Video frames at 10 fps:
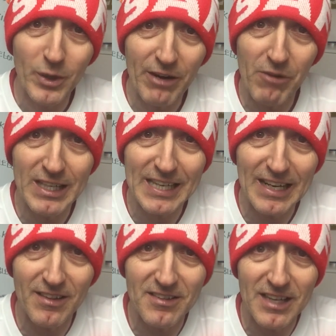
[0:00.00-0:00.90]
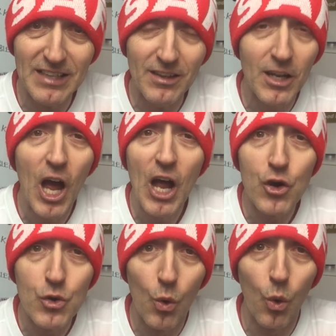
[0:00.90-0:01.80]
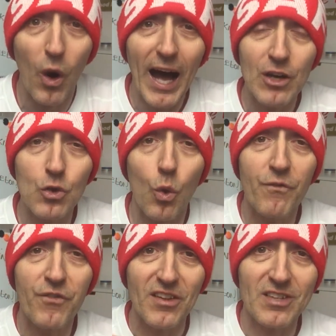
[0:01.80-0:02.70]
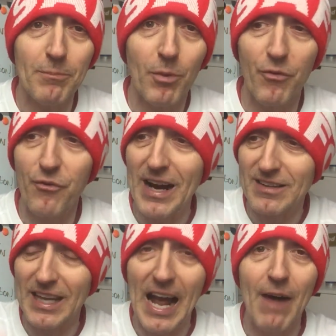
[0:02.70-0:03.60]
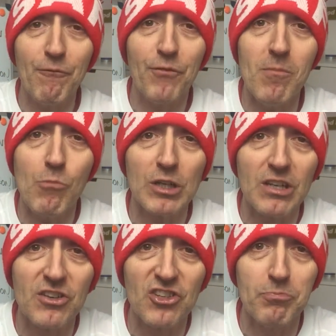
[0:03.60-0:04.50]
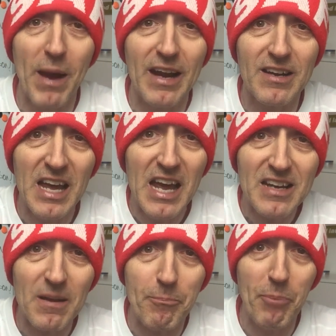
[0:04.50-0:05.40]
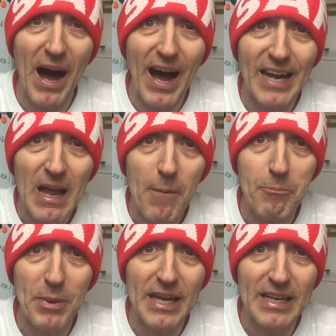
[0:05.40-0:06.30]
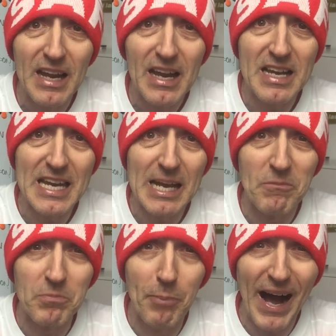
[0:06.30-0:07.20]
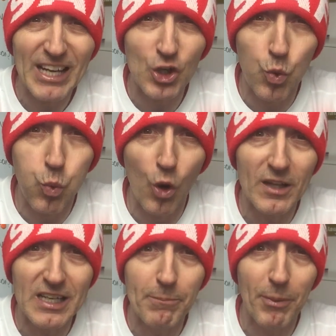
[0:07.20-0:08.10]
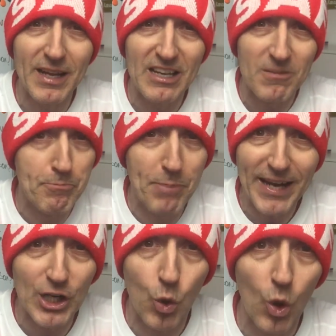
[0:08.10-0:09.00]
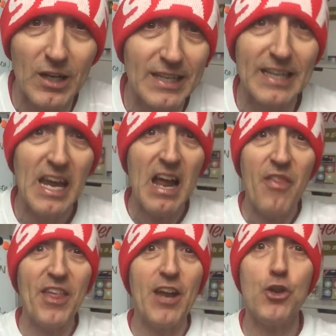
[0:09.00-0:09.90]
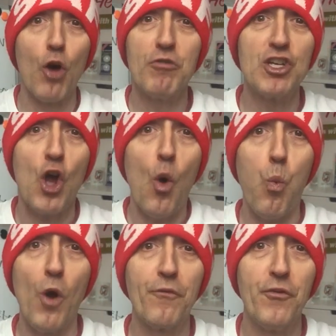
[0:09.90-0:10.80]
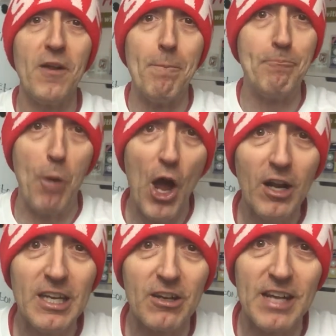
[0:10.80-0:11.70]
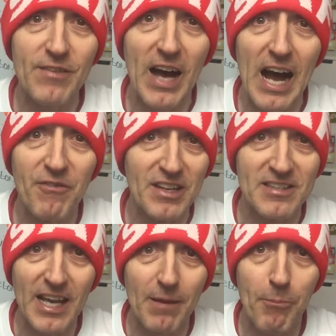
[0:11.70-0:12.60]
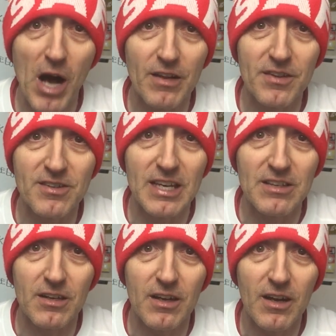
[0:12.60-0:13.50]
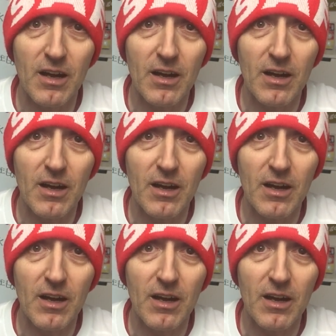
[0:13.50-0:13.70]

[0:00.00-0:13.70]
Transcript: will get relegated this season. No, I don't for the simple fact they have the money to spend to buy big names, buy quality players, better quality than Norwich, Watford and Burnley could ever have in the second part of the season.